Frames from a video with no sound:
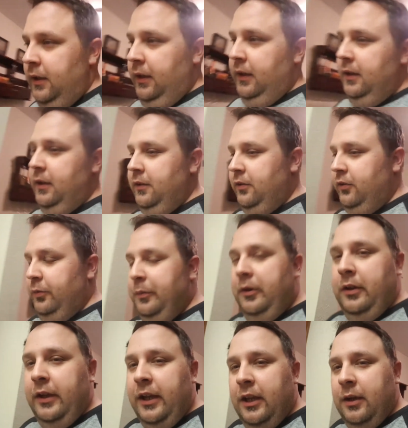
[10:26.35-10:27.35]
a
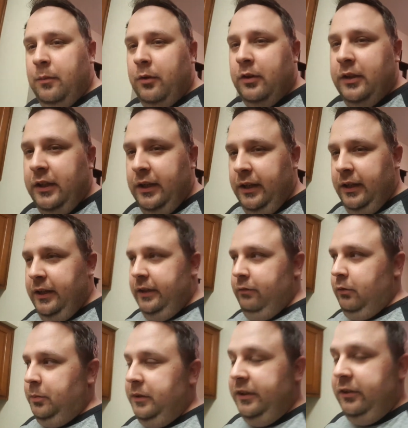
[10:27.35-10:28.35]
small hammer that had
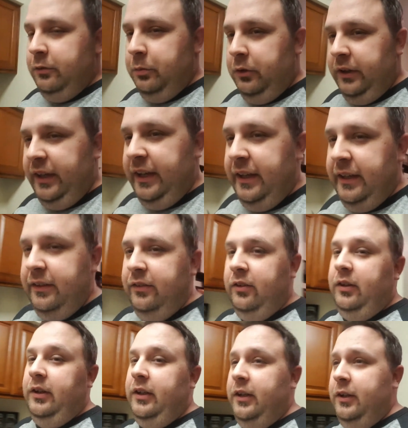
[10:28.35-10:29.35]
replaceable heads
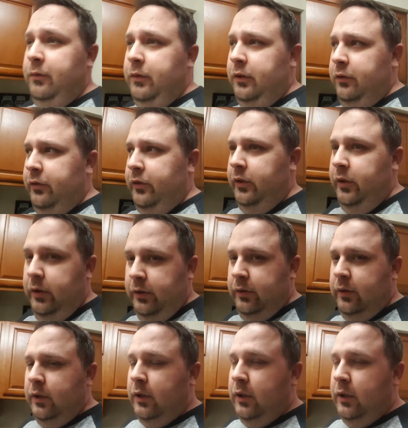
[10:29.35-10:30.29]
on it, and I would use the